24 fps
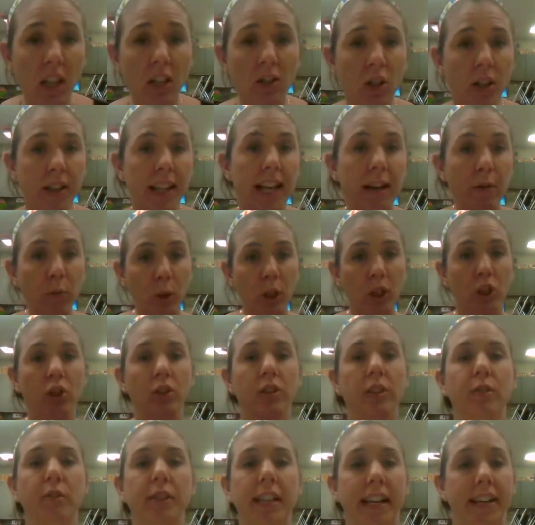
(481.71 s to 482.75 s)
So they want
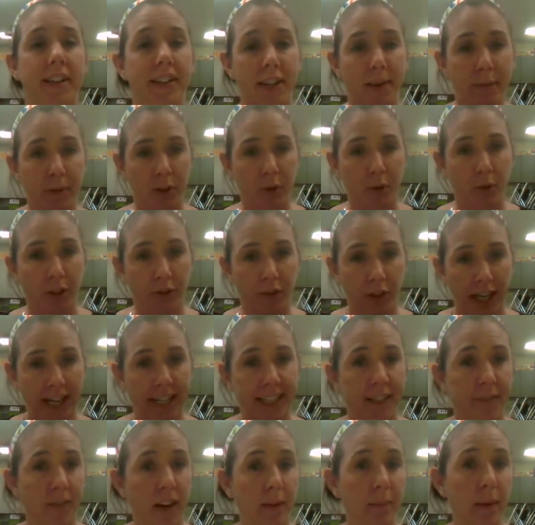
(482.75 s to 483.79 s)
you to create a number story for
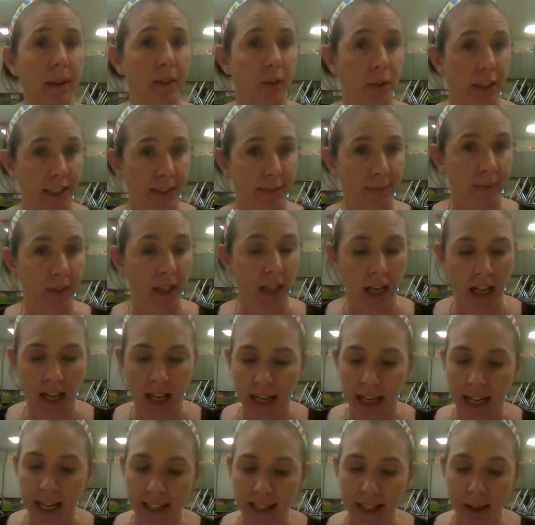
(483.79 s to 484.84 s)
8 divided by 3.
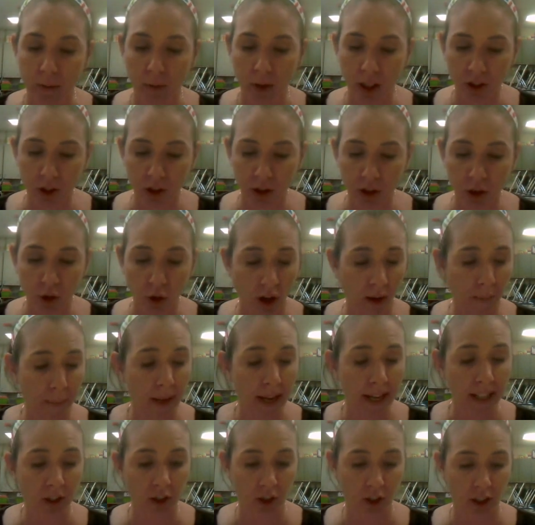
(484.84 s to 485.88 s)
And they want you to draw a
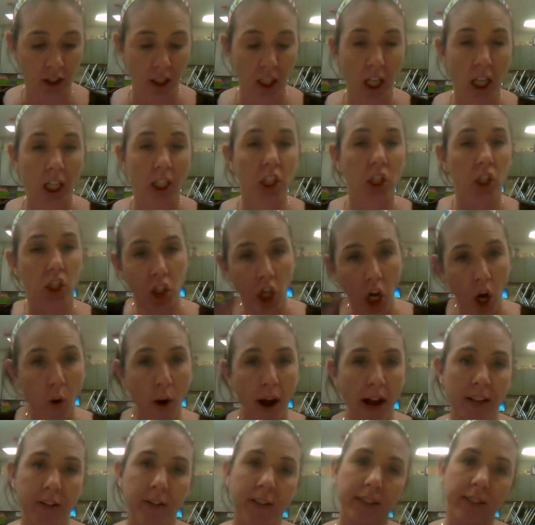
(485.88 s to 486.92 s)
picture to show
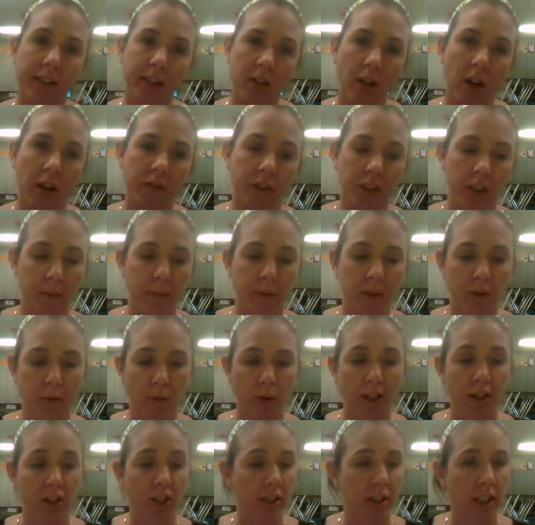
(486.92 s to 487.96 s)
how you can solve your number
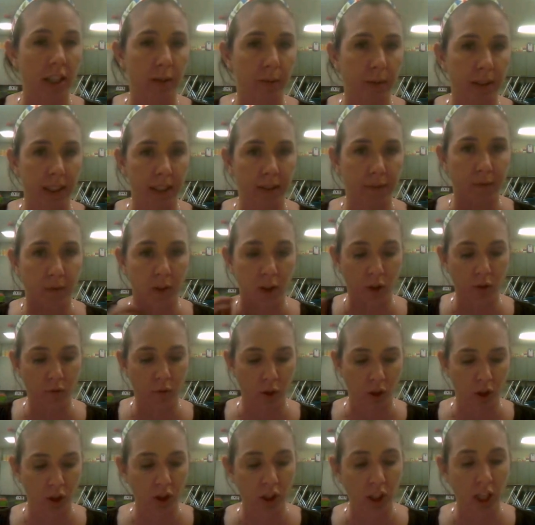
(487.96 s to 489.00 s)
story, just like we did for those
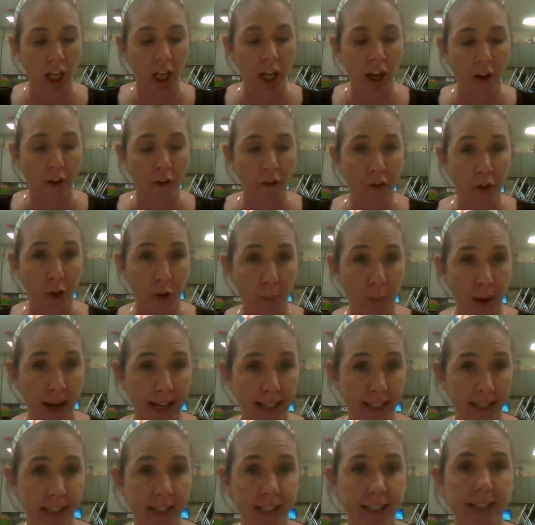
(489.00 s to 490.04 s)
first few
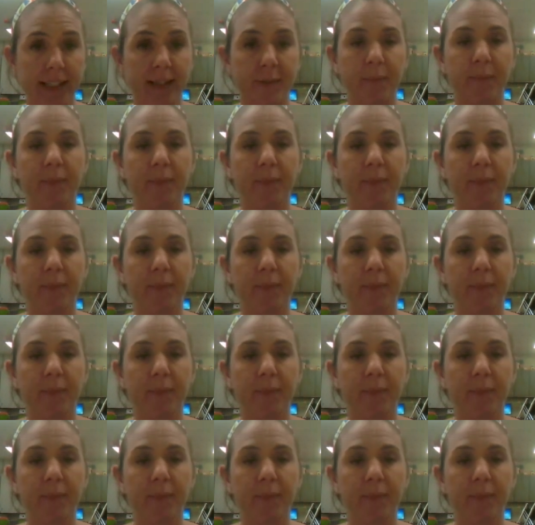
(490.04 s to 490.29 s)
pages.